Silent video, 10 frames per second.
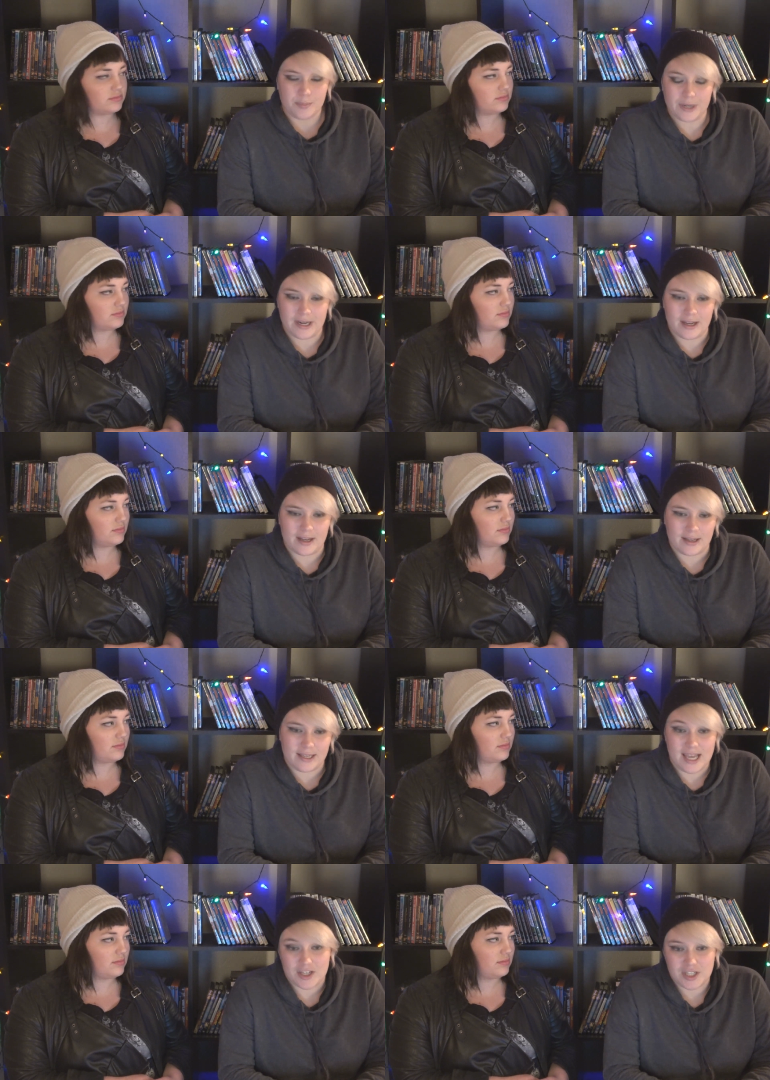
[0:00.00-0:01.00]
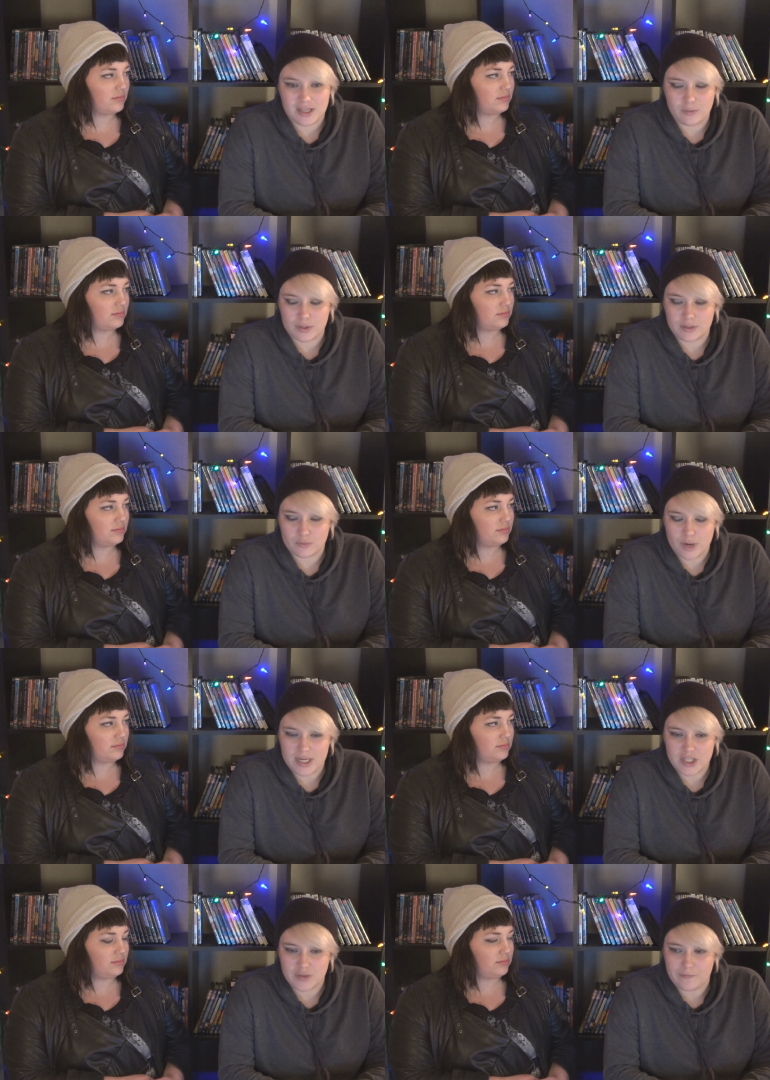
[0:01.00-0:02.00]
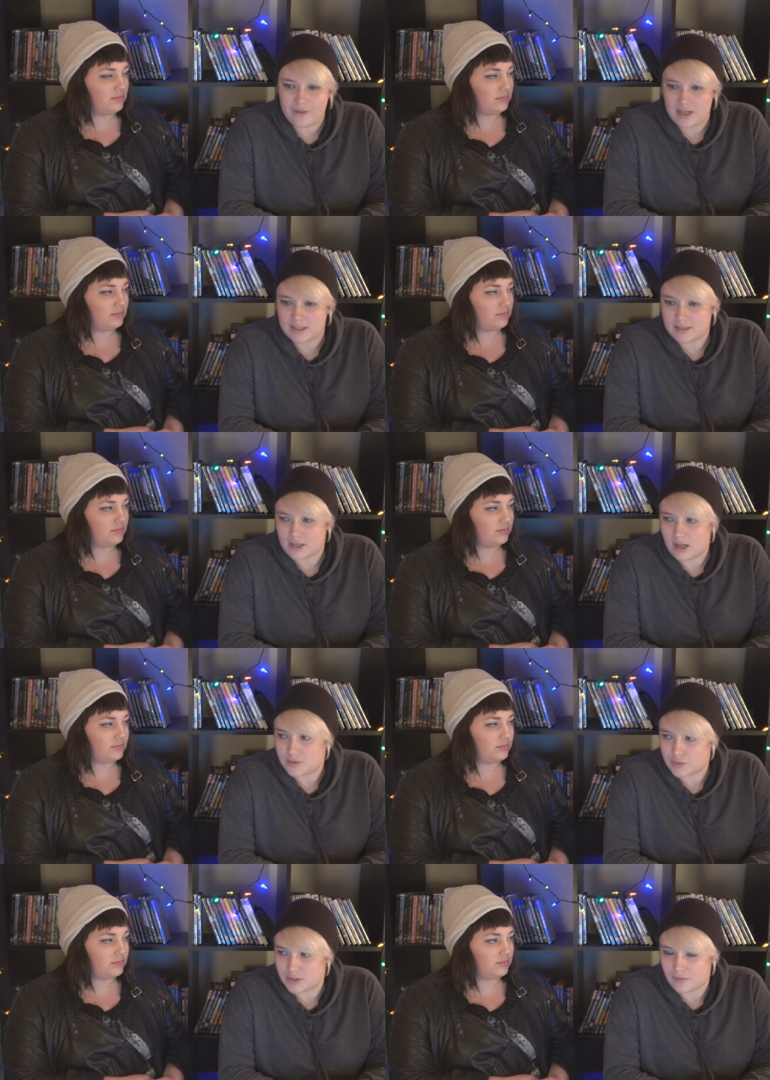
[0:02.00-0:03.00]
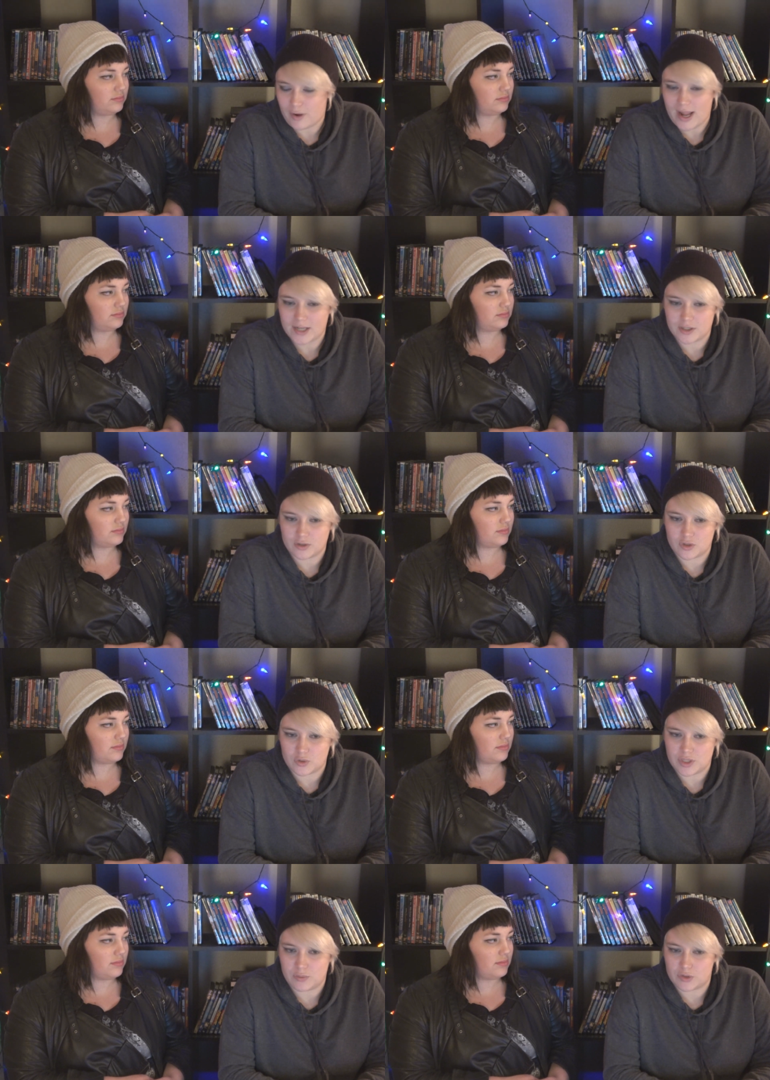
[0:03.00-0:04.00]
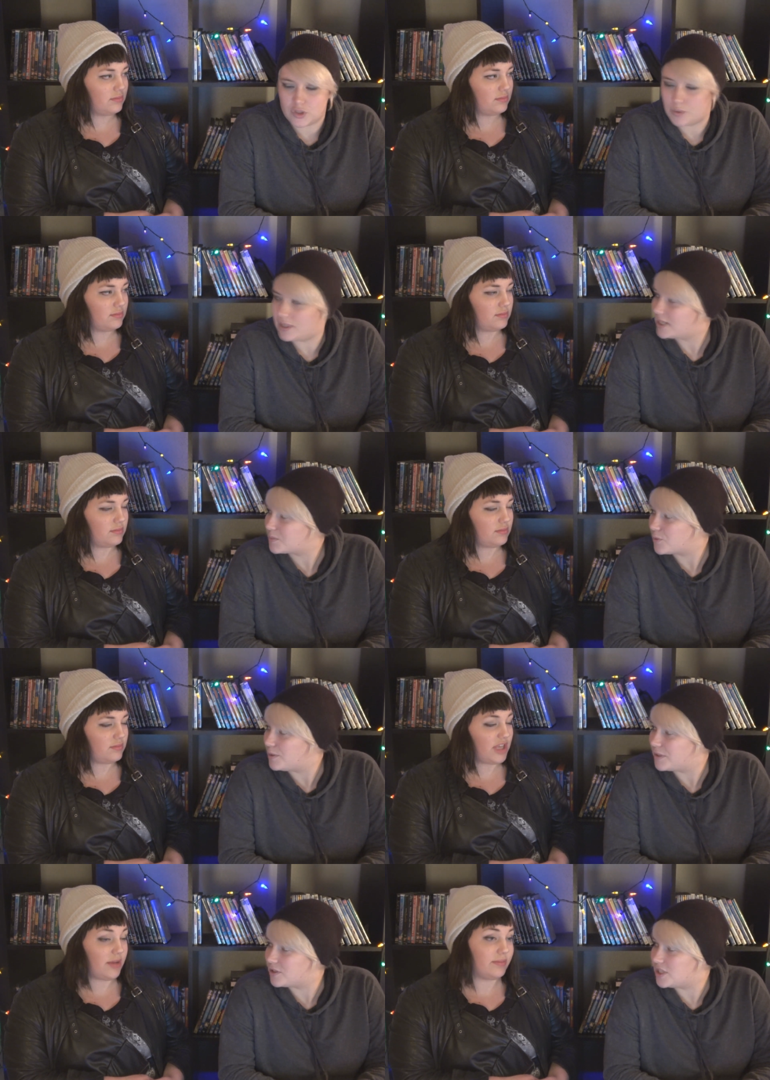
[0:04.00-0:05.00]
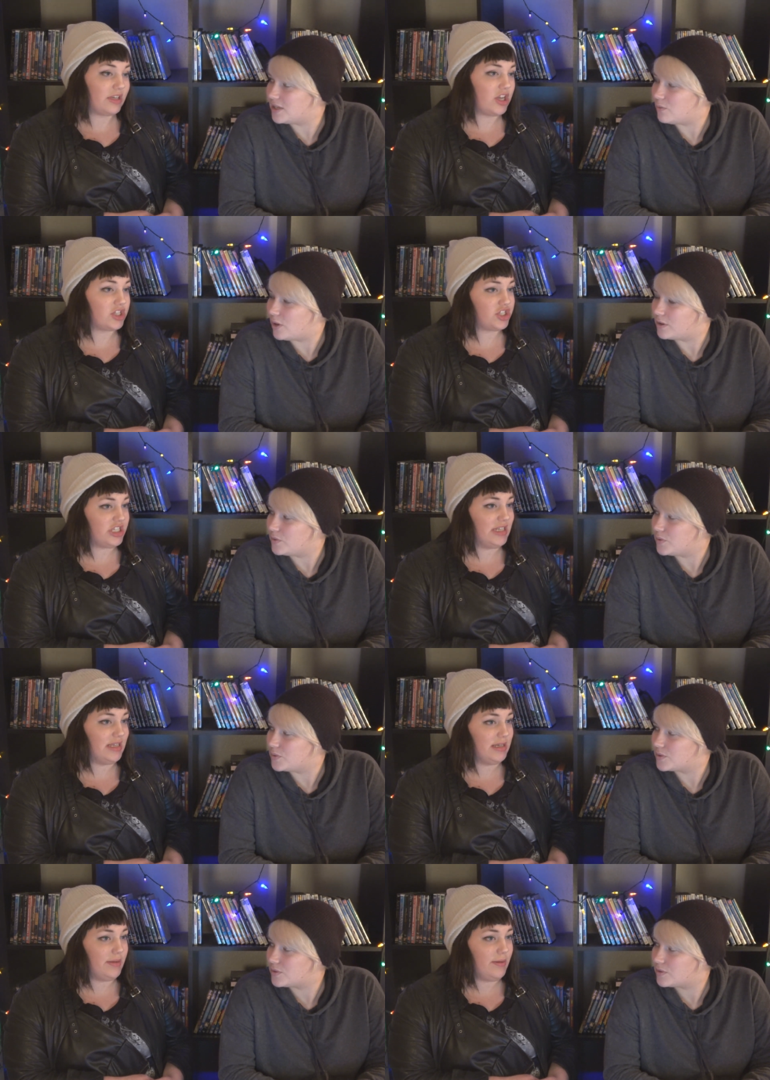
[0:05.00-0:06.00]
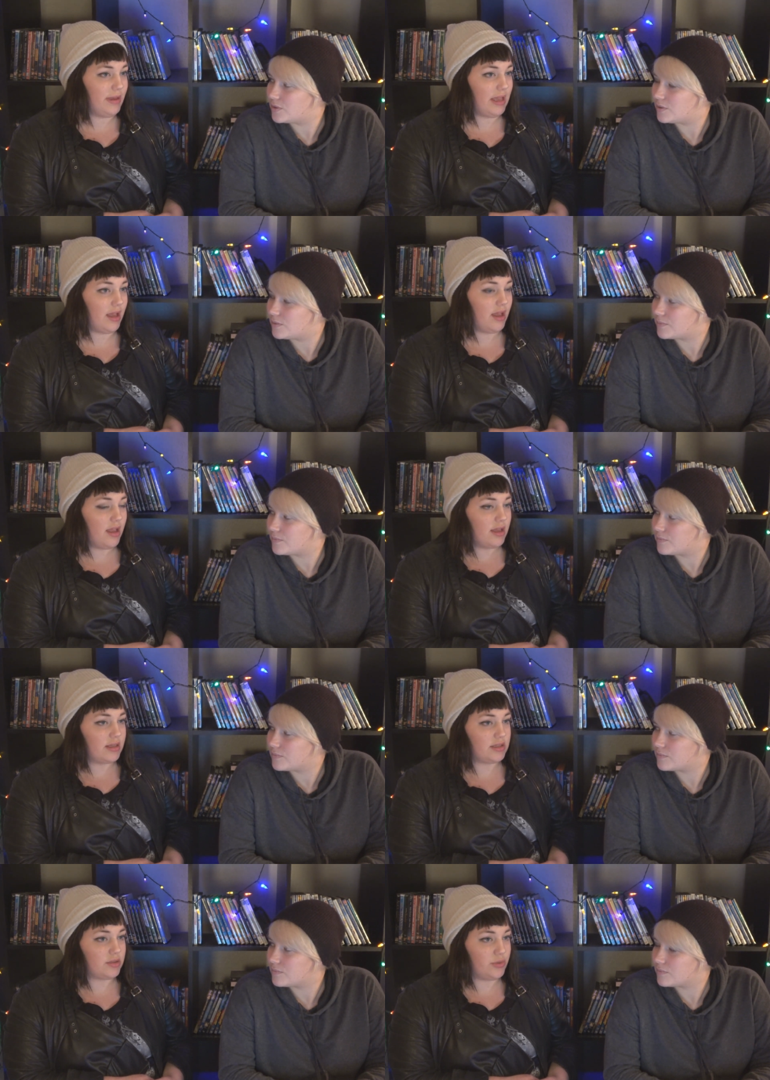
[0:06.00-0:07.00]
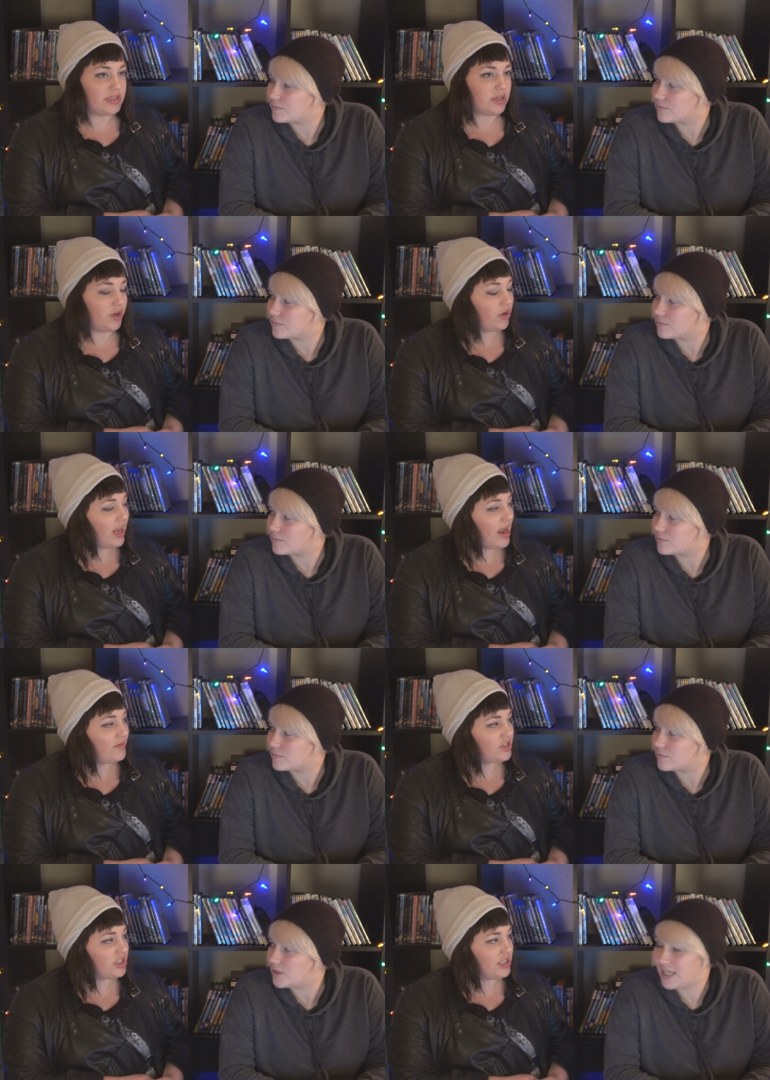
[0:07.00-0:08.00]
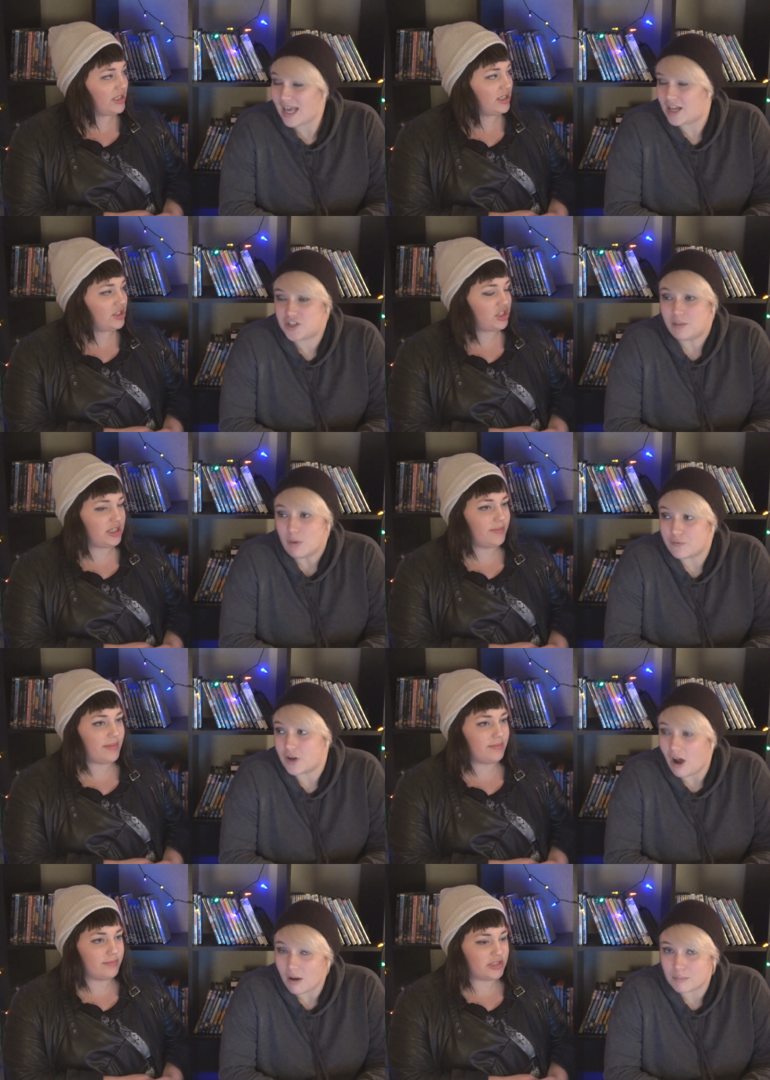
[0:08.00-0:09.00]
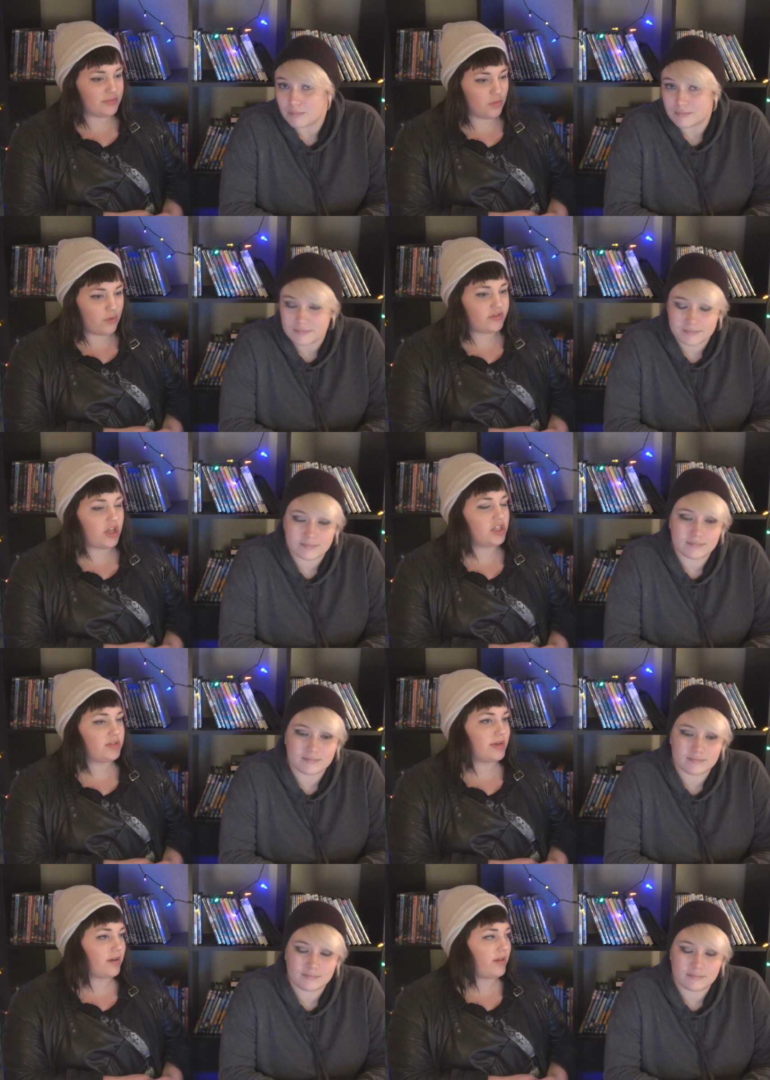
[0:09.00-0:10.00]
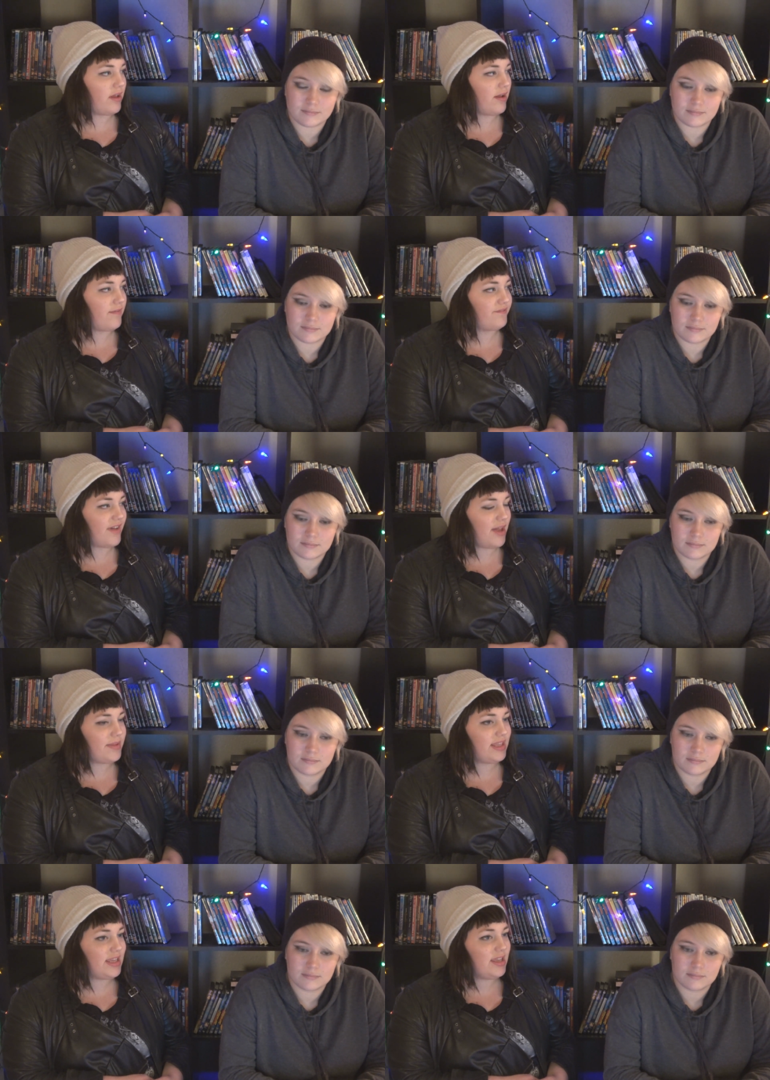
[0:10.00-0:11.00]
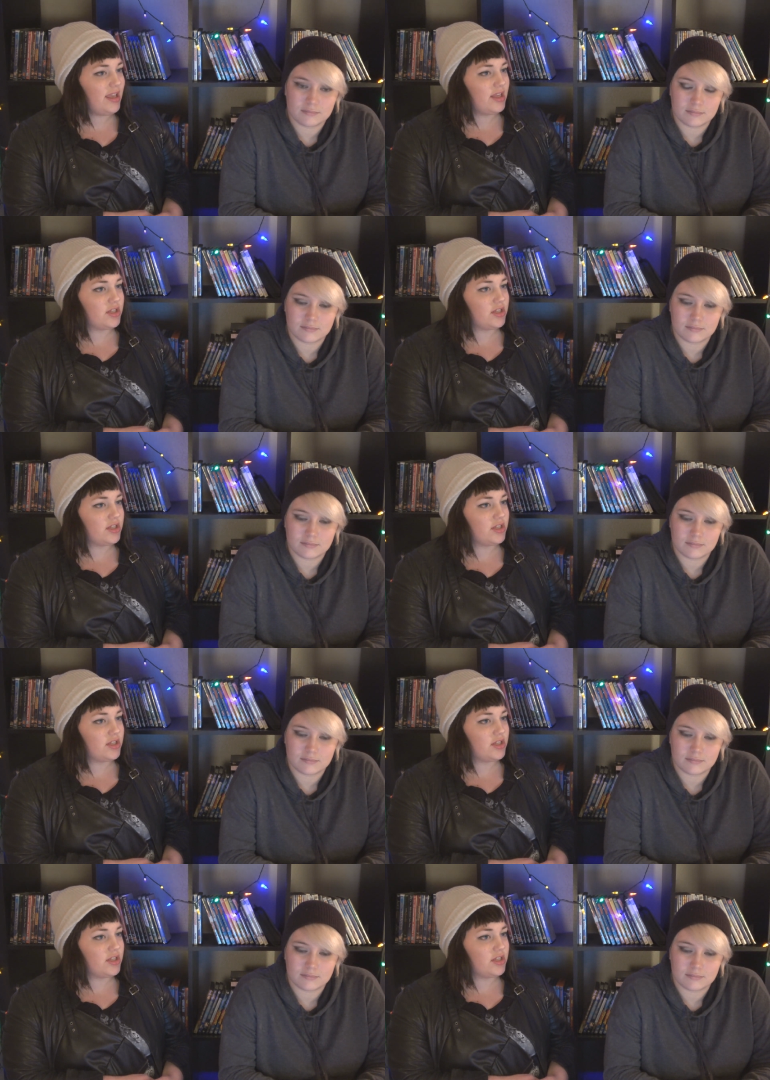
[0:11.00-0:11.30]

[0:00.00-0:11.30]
Speaker 1: but uh, yeah, she wasn't ready to face the consequences of her actions, so she was so desperate because yeah, she didn't want to lose.
Speaker 2: She uh, restarted her life. She, yeah, she, she, moved on. She moved on. She made a, a family.